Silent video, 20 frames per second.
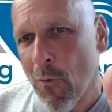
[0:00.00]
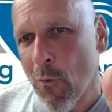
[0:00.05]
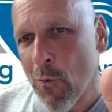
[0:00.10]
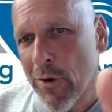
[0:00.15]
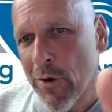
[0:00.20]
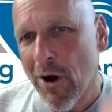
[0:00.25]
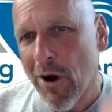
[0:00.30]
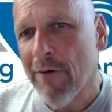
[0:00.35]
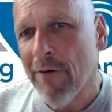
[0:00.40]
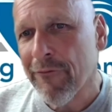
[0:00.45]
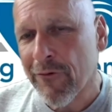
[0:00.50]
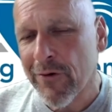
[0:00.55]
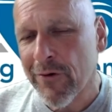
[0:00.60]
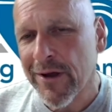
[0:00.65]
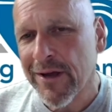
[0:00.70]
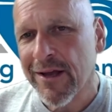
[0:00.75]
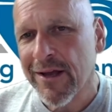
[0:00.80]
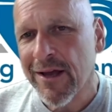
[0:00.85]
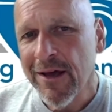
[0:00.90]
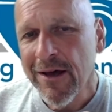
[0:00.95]
we're
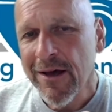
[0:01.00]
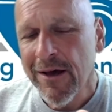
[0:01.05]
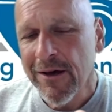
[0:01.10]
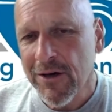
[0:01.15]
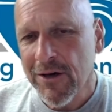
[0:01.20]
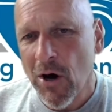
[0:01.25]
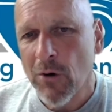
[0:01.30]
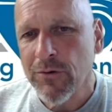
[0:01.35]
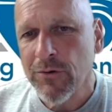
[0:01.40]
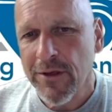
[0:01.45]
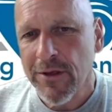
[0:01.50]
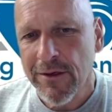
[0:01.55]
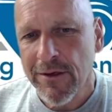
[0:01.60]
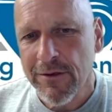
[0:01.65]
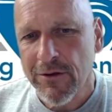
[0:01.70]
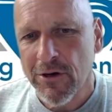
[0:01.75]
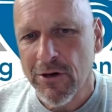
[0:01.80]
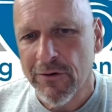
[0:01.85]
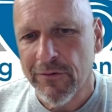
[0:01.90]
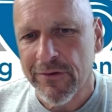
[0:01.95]
offering coaching
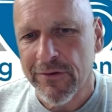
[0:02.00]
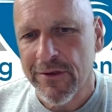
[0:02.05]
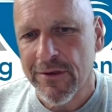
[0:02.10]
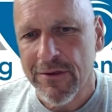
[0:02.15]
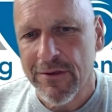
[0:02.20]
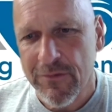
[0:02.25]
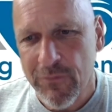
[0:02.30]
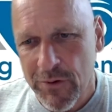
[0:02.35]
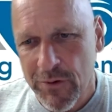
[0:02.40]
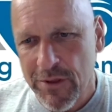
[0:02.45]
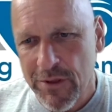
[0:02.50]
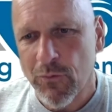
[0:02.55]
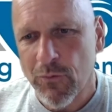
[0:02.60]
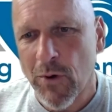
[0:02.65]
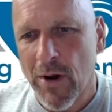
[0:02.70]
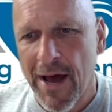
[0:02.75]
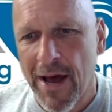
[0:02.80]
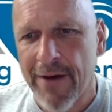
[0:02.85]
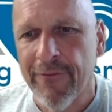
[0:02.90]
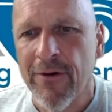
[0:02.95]
services, which is
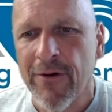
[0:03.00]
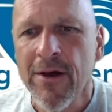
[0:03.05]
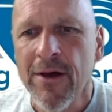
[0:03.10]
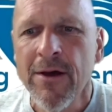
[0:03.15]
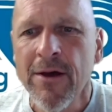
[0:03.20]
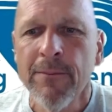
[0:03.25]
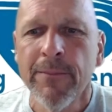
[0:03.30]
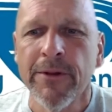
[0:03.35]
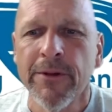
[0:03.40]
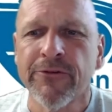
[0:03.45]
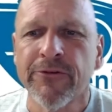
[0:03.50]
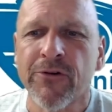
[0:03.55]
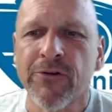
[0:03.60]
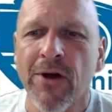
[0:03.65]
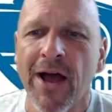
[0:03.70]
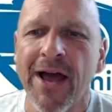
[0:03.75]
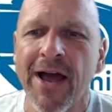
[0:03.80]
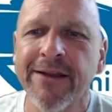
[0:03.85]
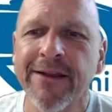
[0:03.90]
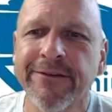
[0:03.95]
what I've been
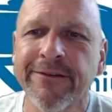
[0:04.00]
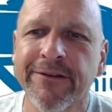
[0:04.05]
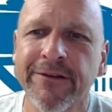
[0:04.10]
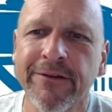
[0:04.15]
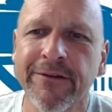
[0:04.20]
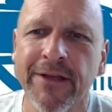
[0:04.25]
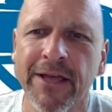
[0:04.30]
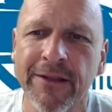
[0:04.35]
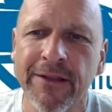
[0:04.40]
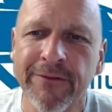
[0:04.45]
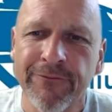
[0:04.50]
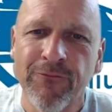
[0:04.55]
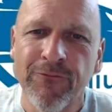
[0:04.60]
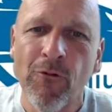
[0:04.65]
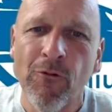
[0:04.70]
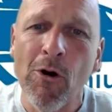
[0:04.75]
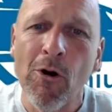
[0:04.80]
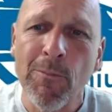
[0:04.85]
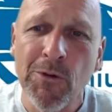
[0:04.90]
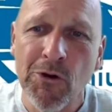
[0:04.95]
trying to
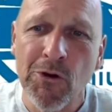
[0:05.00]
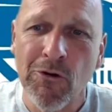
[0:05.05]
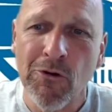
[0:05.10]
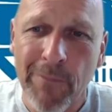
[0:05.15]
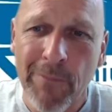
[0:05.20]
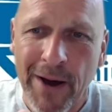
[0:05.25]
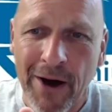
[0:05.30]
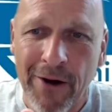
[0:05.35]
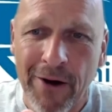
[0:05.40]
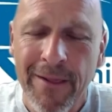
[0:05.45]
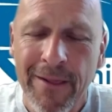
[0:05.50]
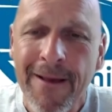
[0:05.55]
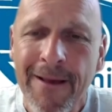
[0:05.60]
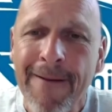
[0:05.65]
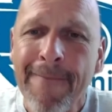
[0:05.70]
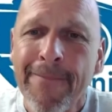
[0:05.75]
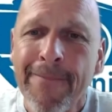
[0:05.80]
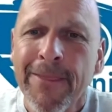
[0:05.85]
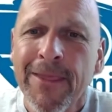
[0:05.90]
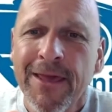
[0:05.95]
inform you about.
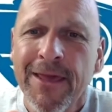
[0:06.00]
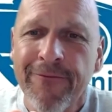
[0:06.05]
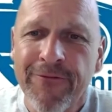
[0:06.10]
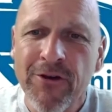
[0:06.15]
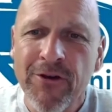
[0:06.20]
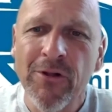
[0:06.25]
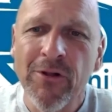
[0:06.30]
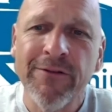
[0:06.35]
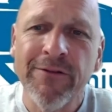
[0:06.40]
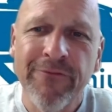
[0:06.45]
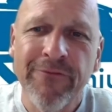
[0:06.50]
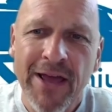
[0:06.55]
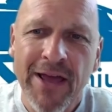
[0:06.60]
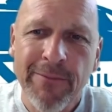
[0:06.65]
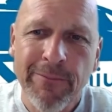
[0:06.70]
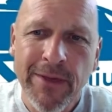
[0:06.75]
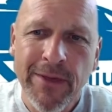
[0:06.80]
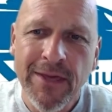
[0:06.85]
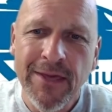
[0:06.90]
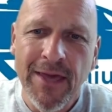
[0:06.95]
If you'll invite
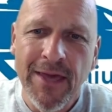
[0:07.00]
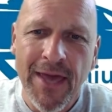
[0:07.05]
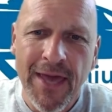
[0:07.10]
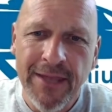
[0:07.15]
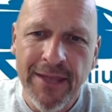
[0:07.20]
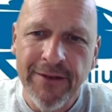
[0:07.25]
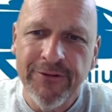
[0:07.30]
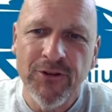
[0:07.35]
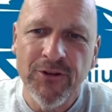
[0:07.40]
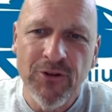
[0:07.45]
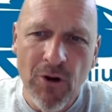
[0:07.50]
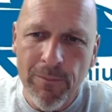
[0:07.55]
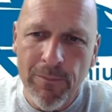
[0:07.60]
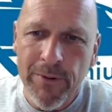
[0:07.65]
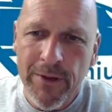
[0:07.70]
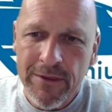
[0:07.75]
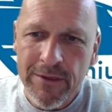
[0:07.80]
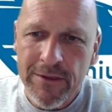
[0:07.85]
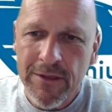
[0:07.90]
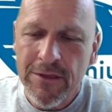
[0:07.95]
me into your
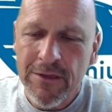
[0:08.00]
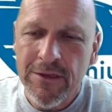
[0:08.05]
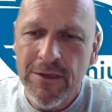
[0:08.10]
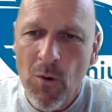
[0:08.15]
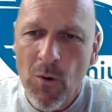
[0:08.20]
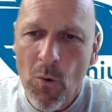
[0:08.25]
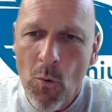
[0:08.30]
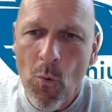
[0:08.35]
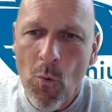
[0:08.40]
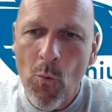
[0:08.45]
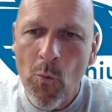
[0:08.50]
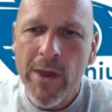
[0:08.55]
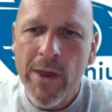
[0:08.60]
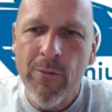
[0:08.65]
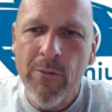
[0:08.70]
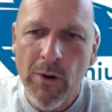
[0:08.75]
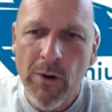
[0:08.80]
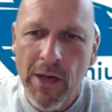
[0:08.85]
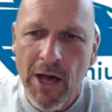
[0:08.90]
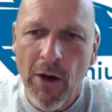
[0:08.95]
business, we
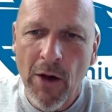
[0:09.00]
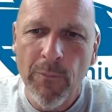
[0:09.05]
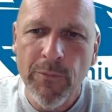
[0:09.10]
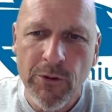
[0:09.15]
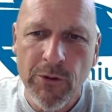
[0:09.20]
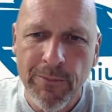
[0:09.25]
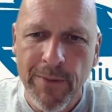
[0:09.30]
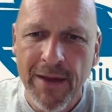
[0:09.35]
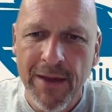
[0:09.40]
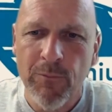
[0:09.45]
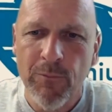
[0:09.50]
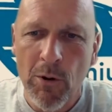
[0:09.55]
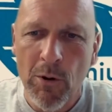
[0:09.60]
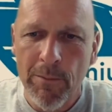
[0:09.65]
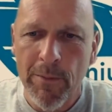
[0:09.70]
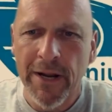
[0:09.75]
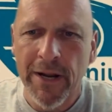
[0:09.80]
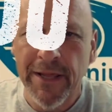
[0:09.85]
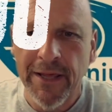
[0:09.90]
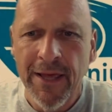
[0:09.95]
will help you make more
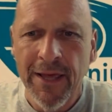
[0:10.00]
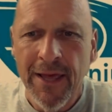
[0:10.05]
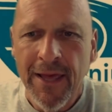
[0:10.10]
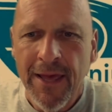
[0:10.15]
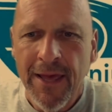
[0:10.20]
money.